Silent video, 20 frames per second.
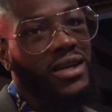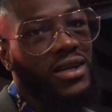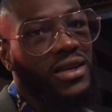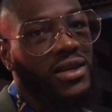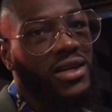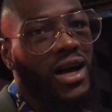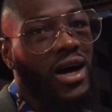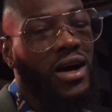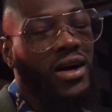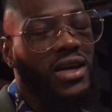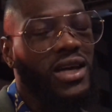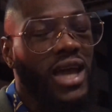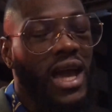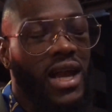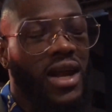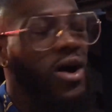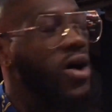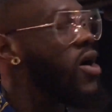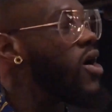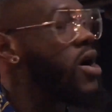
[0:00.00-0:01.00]
You know, he
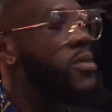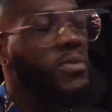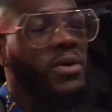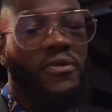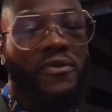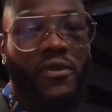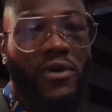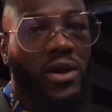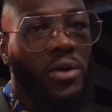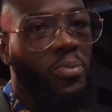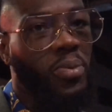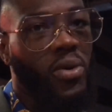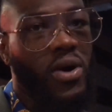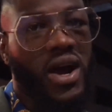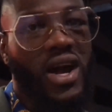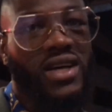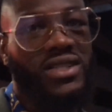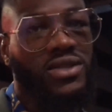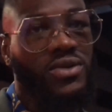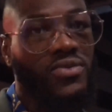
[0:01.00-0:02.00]
had an army full of
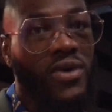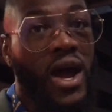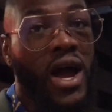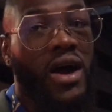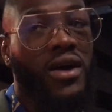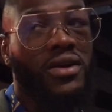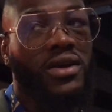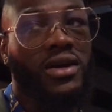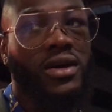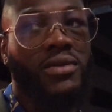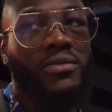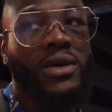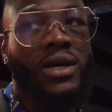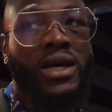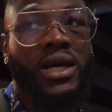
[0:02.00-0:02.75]
prayers around him.